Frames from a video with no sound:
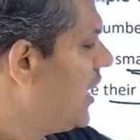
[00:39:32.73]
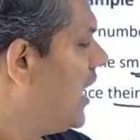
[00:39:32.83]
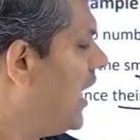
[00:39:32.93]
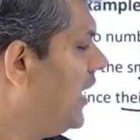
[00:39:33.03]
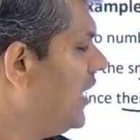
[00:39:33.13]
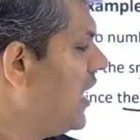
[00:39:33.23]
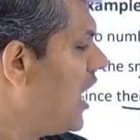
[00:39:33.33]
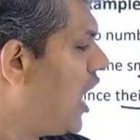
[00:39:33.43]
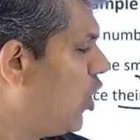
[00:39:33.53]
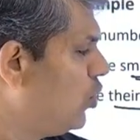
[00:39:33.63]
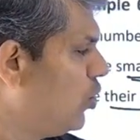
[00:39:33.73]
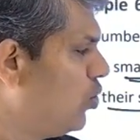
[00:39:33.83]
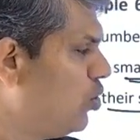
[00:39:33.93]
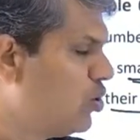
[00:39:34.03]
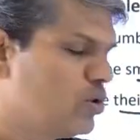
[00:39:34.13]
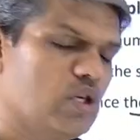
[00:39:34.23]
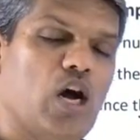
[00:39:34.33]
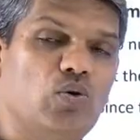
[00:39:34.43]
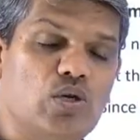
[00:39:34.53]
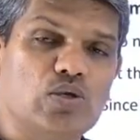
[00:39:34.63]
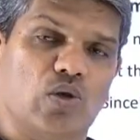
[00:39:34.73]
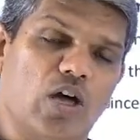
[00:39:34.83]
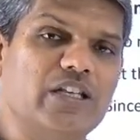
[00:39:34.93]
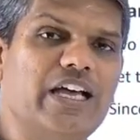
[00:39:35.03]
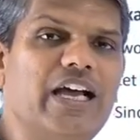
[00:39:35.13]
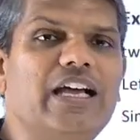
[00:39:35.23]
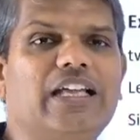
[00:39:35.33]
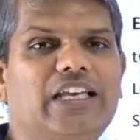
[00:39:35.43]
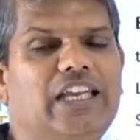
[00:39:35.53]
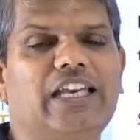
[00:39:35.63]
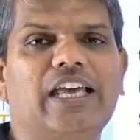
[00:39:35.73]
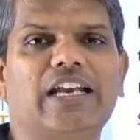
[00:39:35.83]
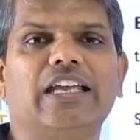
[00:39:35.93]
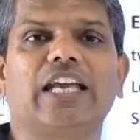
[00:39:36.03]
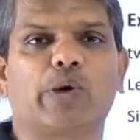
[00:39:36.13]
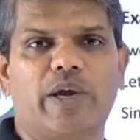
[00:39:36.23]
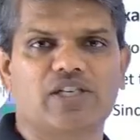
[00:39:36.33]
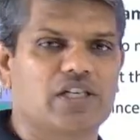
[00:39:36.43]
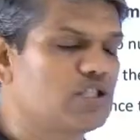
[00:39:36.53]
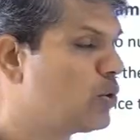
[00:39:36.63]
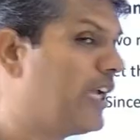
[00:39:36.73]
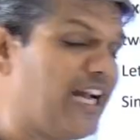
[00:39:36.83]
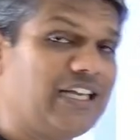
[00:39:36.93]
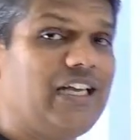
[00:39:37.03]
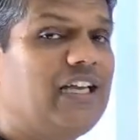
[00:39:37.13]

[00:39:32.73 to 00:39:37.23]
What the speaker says: and how to solve the linear equation to get